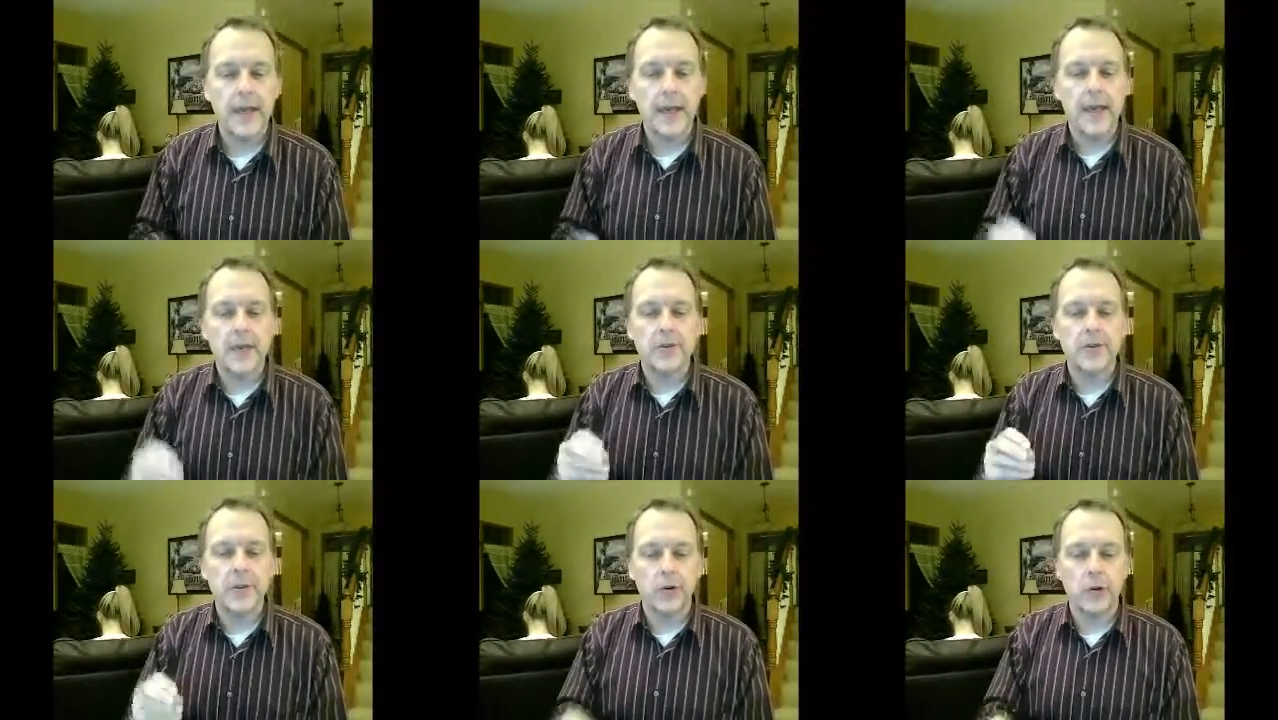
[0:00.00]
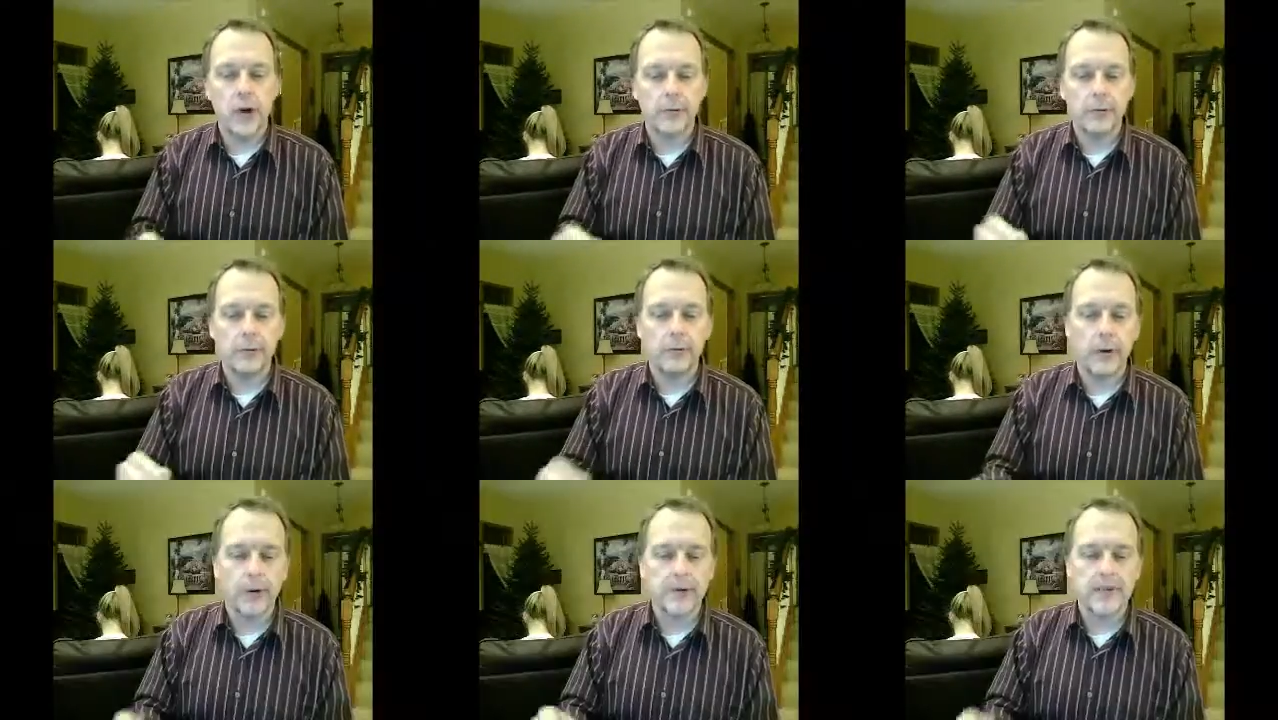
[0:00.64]
So the corporal
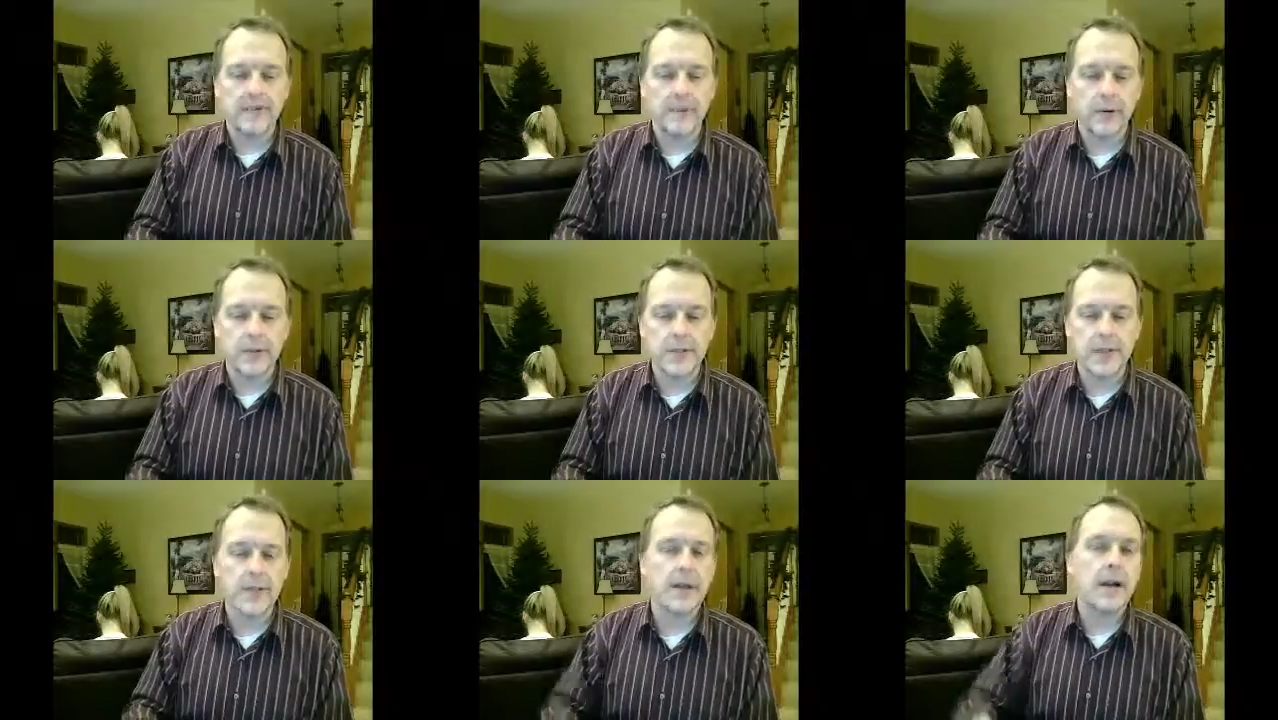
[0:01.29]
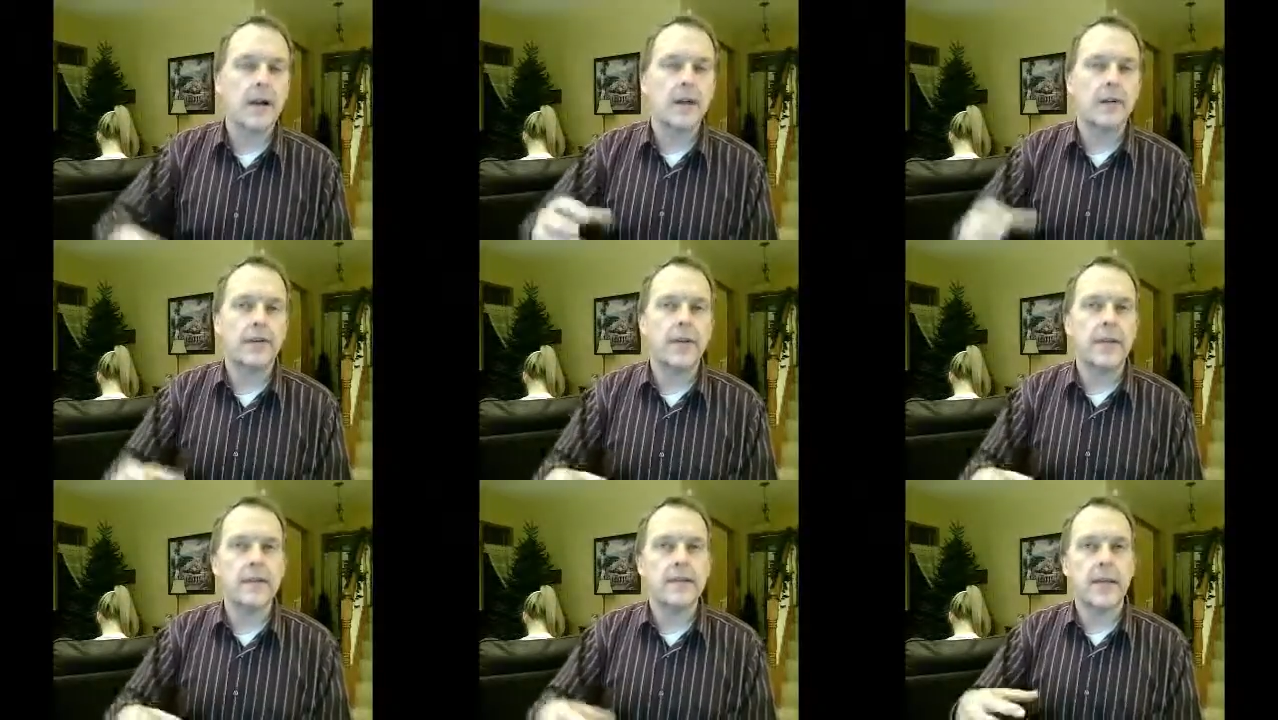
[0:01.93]
works of mercy are
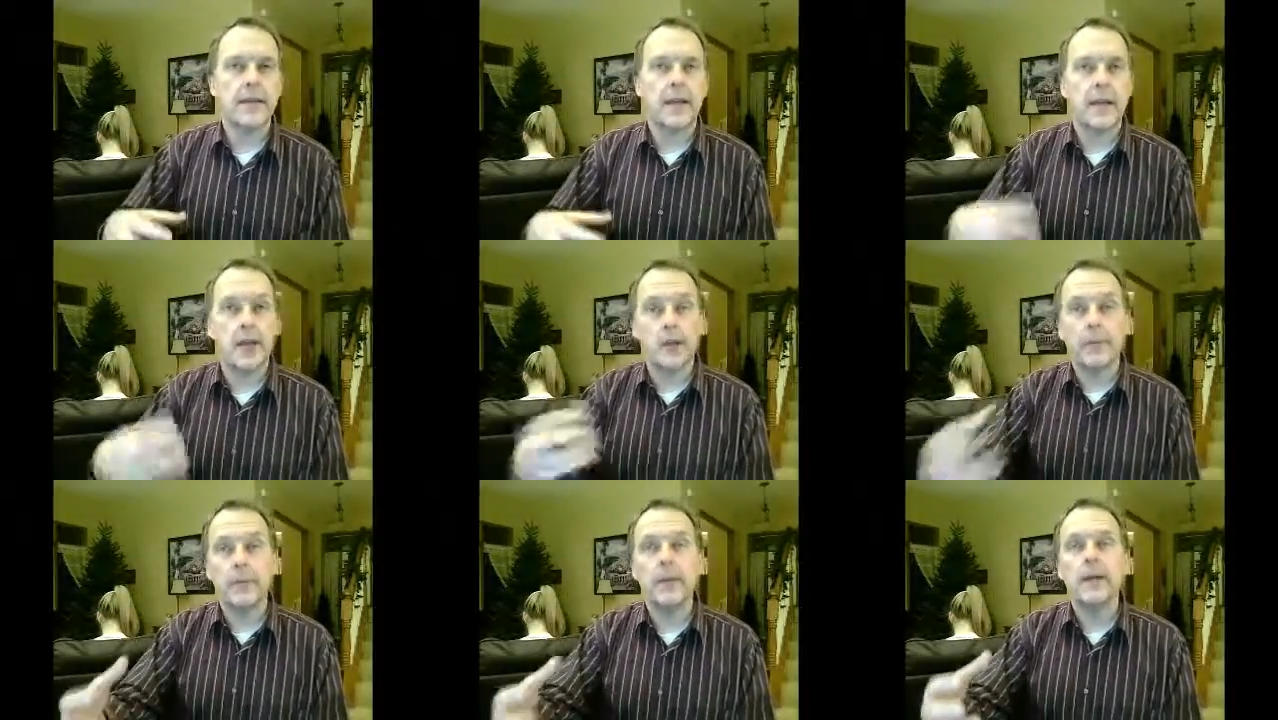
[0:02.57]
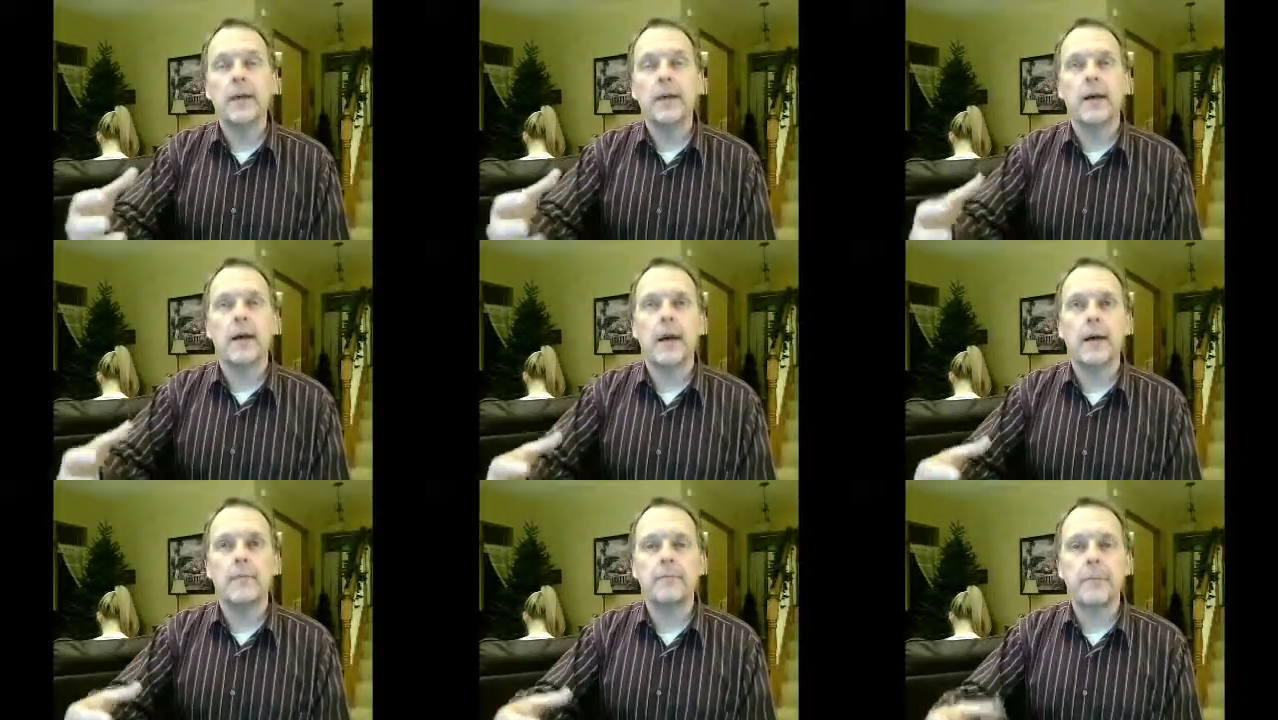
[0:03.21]
things that help
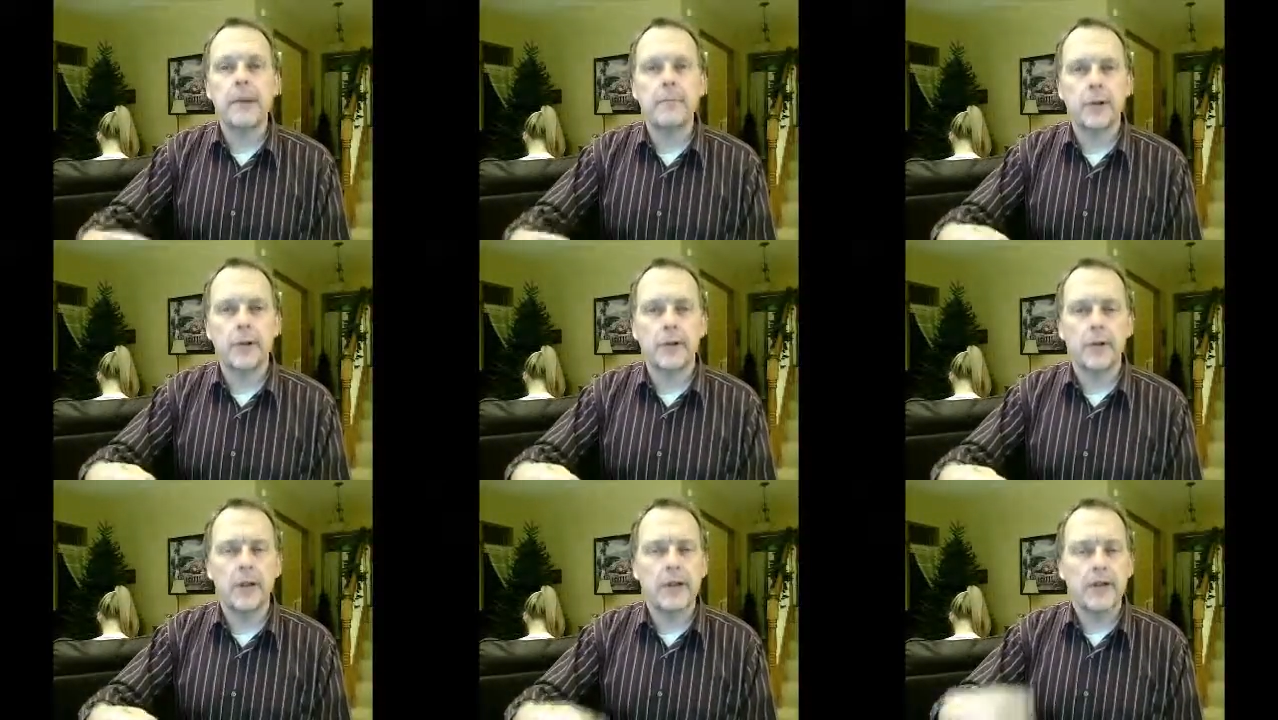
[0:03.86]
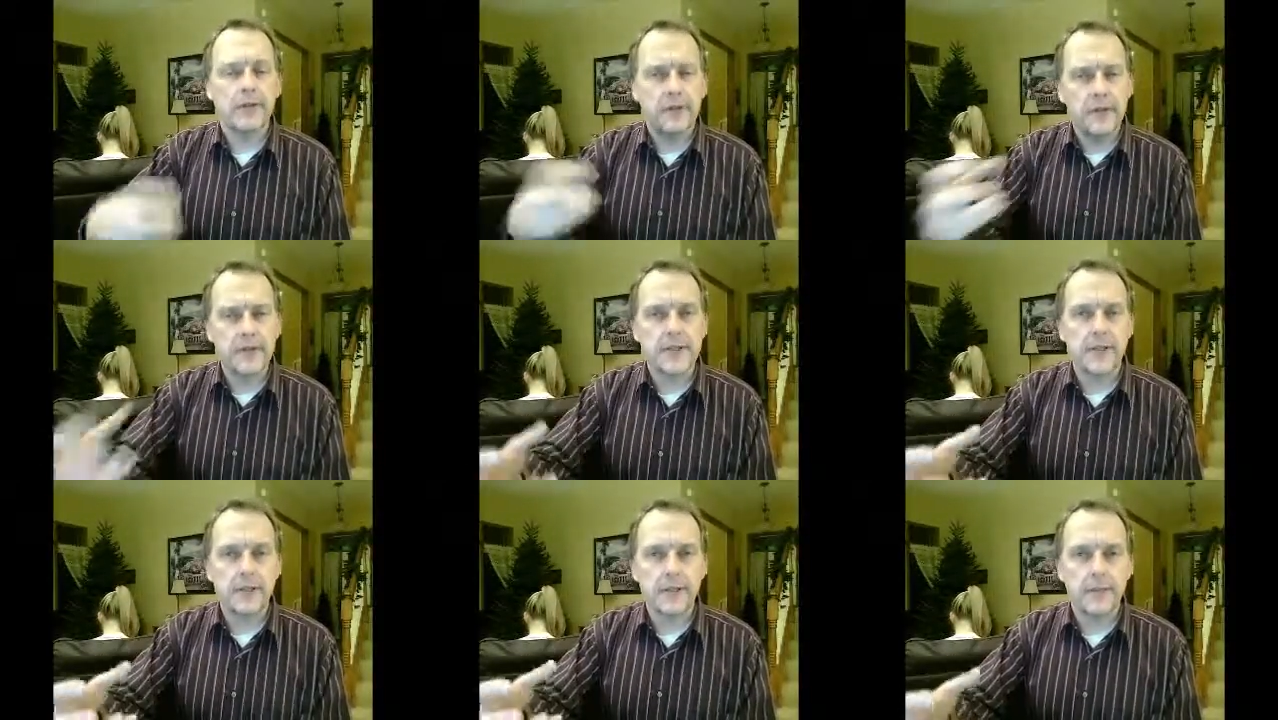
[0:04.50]
people
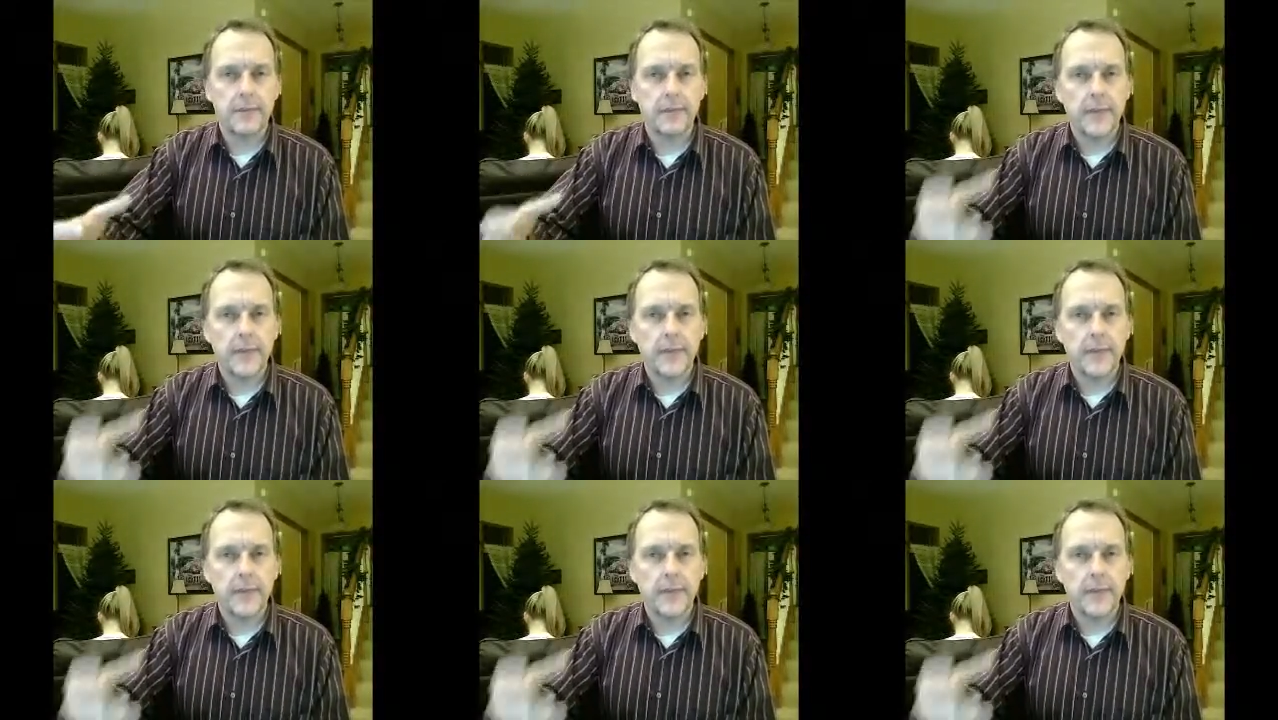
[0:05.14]
physically.